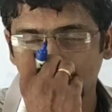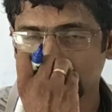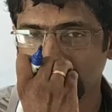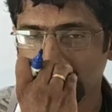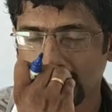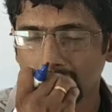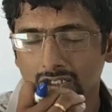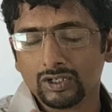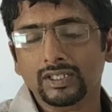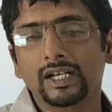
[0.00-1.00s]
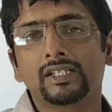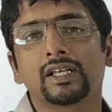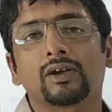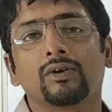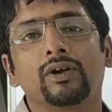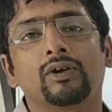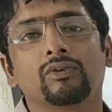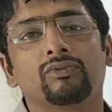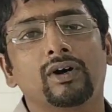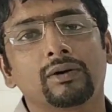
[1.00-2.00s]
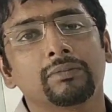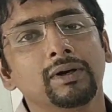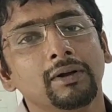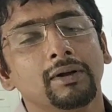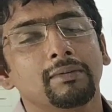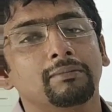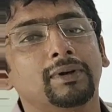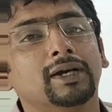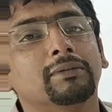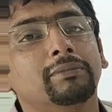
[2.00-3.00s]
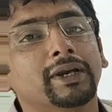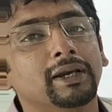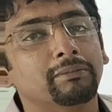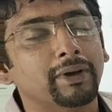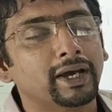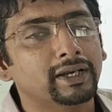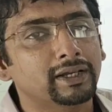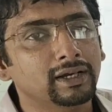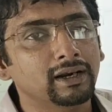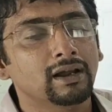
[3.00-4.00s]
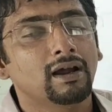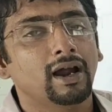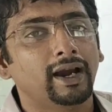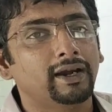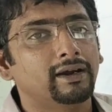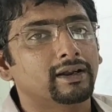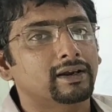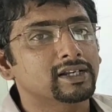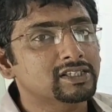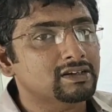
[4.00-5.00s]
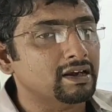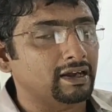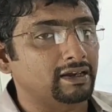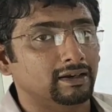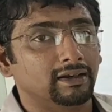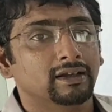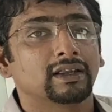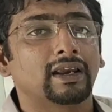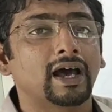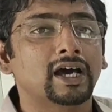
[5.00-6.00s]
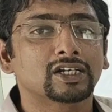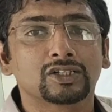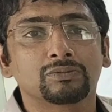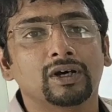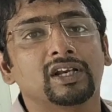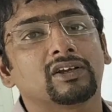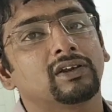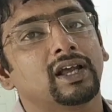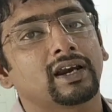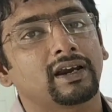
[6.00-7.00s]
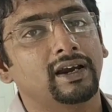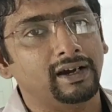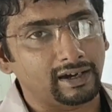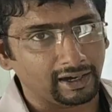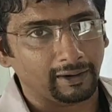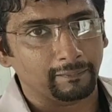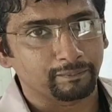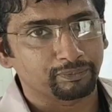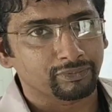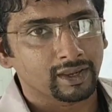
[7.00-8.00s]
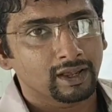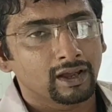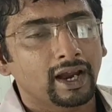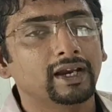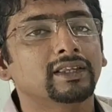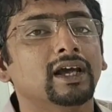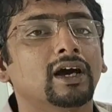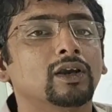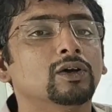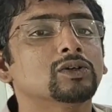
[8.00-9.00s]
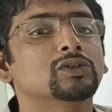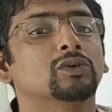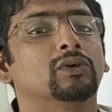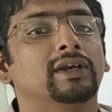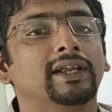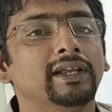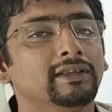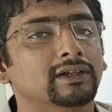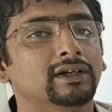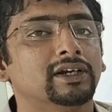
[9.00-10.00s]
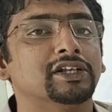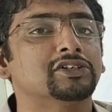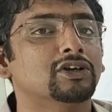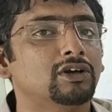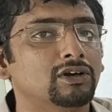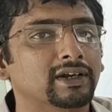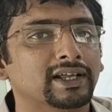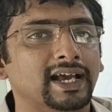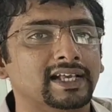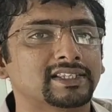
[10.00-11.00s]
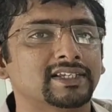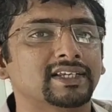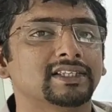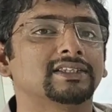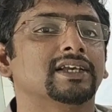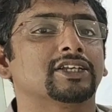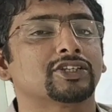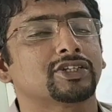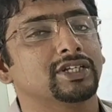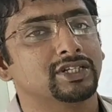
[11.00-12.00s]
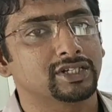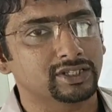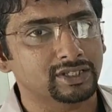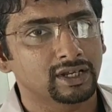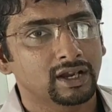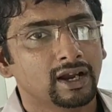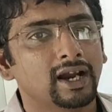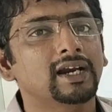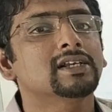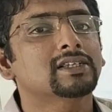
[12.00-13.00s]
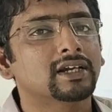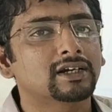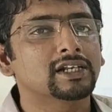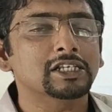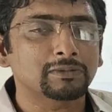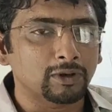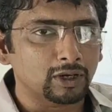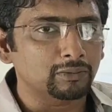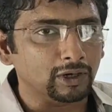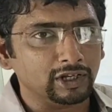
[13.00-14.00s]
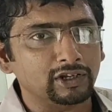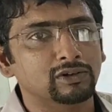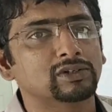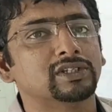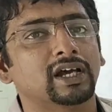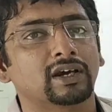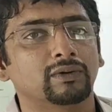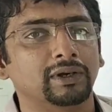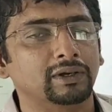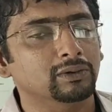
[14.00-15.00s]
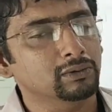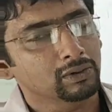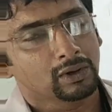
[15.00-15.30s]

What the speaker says: These astrocytes are going to form a blood-brain barrier and restrict large molecular entry, and they allows only the dissolved gaseous exchanges and certain small molecules they are going to